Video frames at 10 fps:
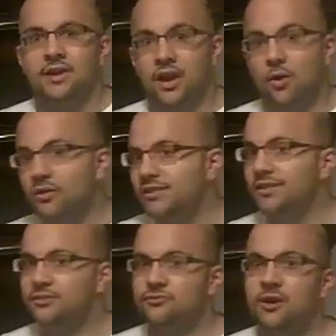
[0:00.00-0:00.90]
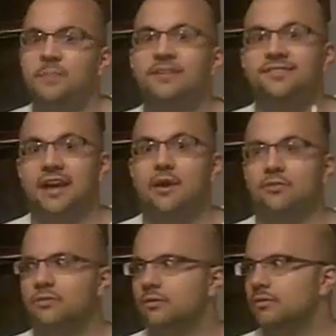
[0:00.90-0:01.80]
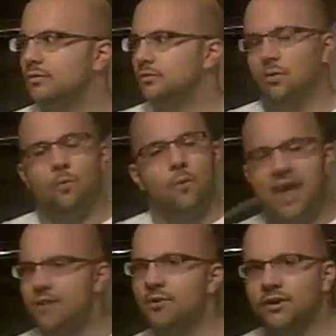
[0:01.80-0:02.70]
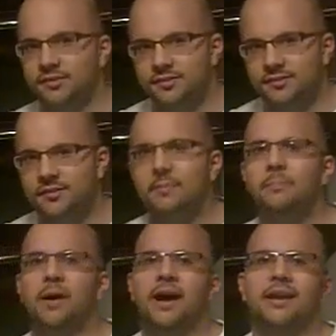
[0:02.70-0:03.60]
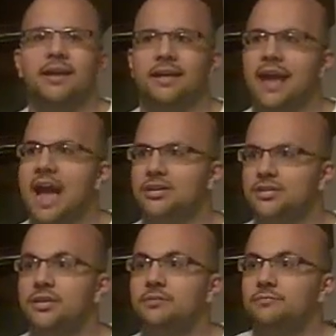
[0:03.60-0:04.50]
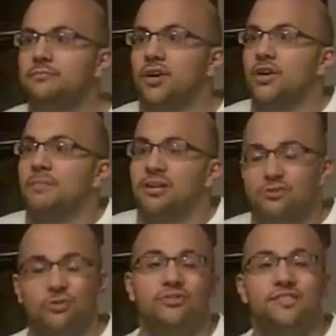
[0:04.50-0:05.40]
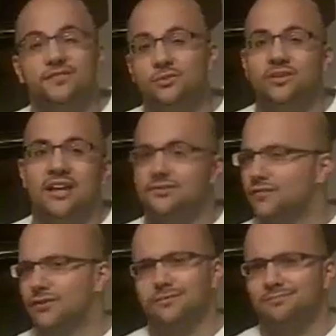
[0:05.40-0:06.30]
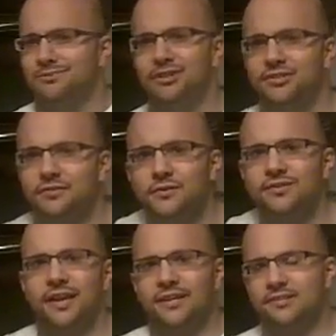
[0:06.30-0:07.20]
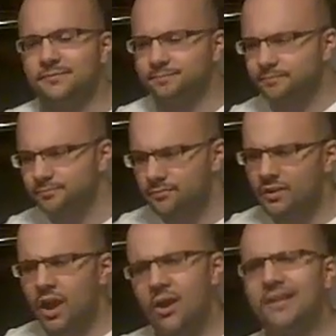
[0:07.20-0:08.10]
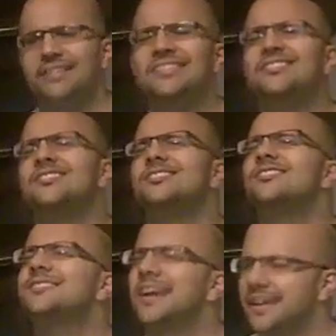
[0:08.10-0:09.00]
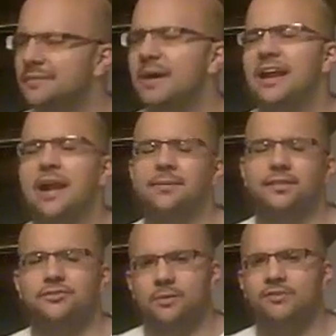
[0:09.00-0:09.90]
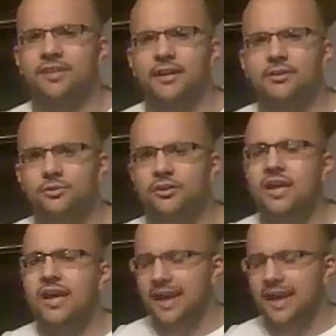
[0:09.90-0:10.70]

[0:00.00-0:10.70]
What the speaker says: Not only does the drum beat sound way worse, but it actually hurt my shoulders even doing that for just a few seconds. All right, the second bad habit that drummers get into